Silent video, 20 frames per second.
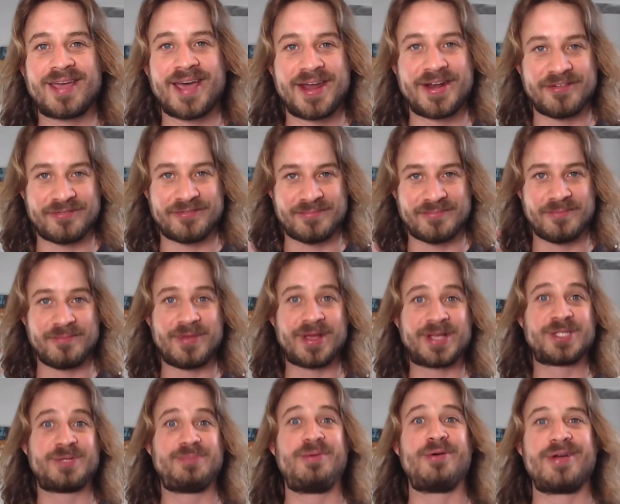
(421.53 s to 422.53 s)
of
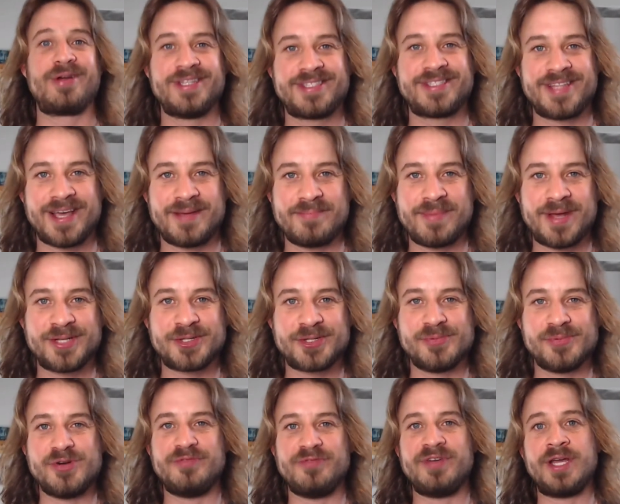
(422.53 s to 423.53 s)
experience, that mental
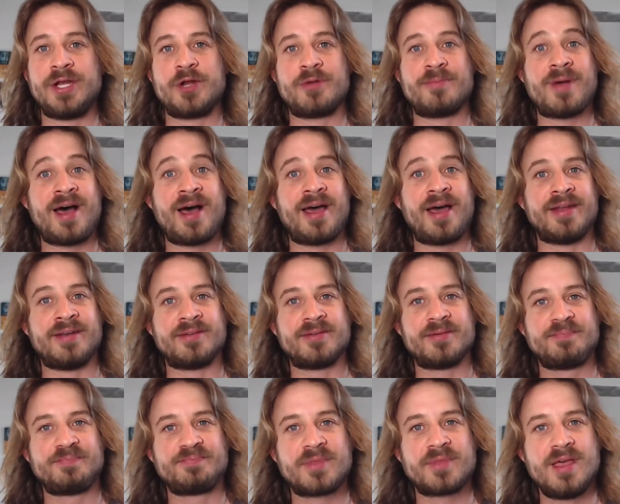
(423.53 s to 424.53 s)
movie in your mind.
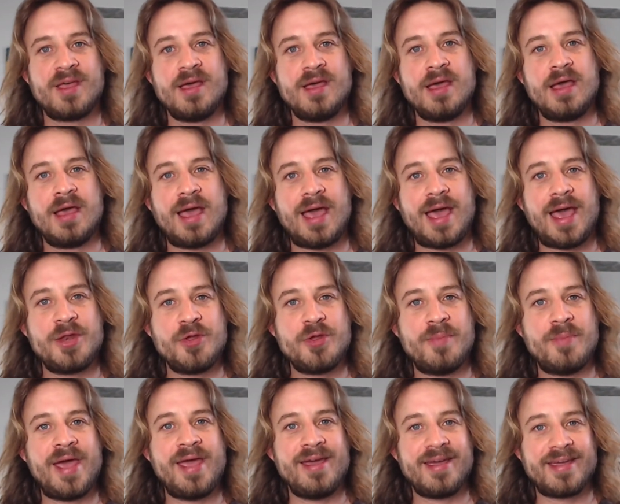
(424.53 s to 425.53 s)
And you
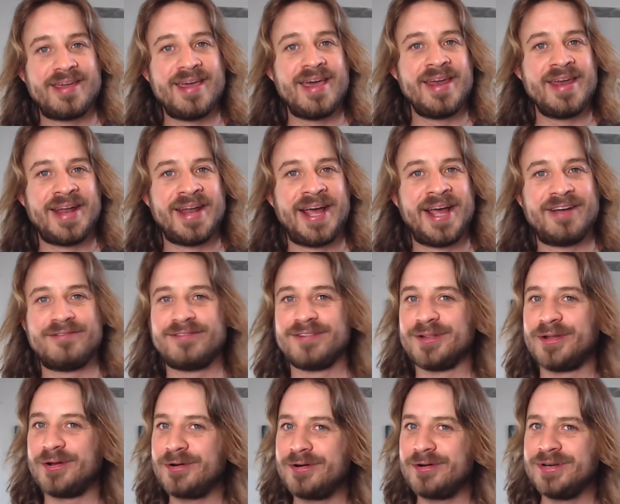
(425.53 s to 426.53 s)
may again have
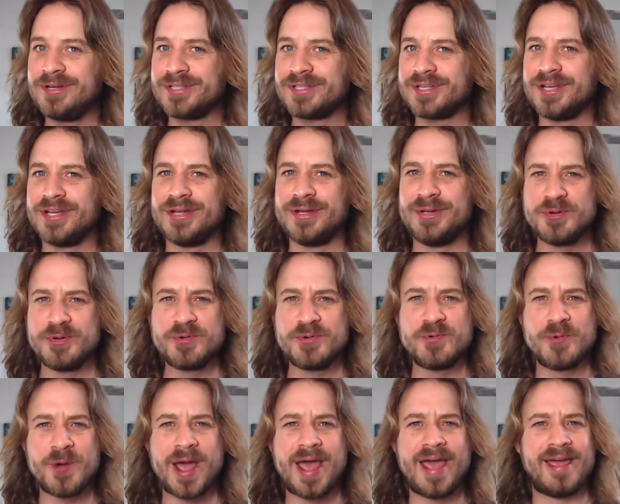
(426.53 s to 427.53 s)
learned a new
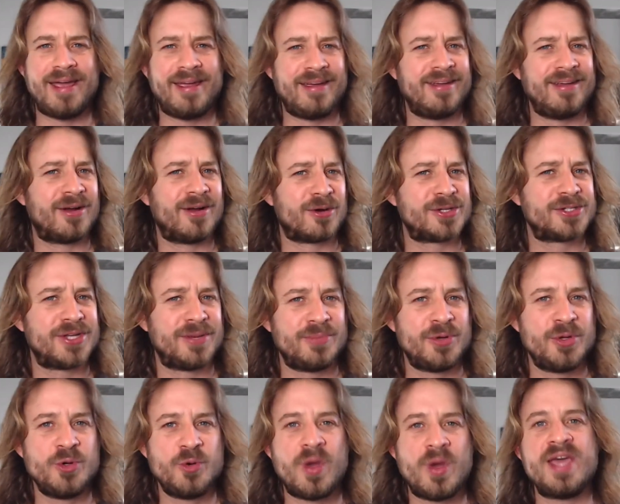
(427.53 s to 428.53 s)
way or some
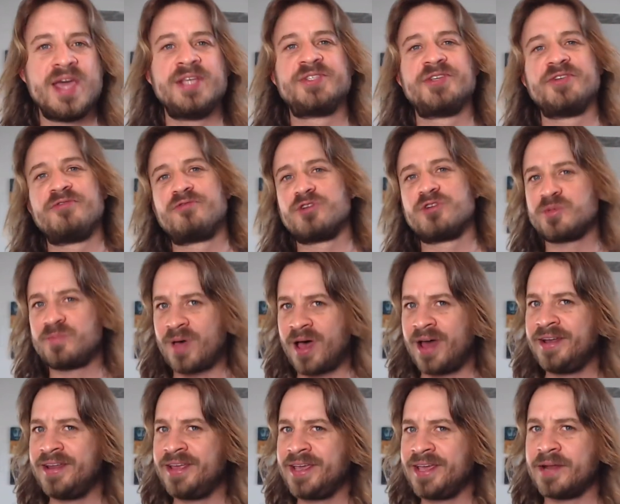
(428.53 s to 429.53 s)
new ways of
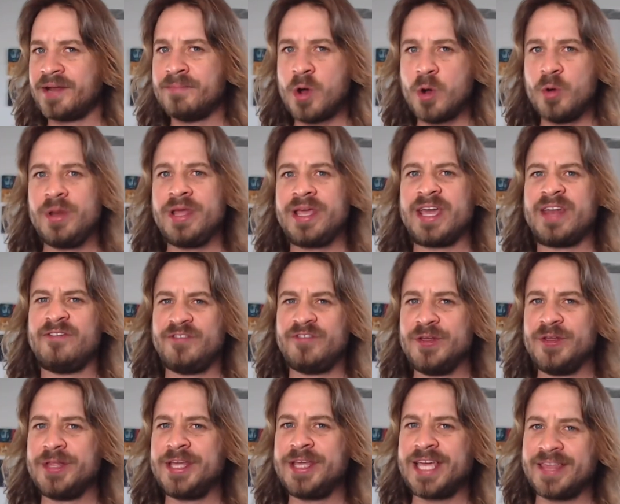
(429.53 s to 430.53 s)
responding and emoting and
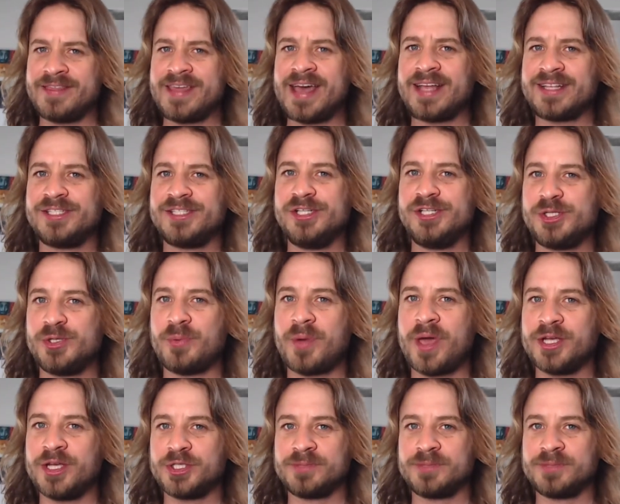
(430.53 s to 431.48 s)
feeling in that situation.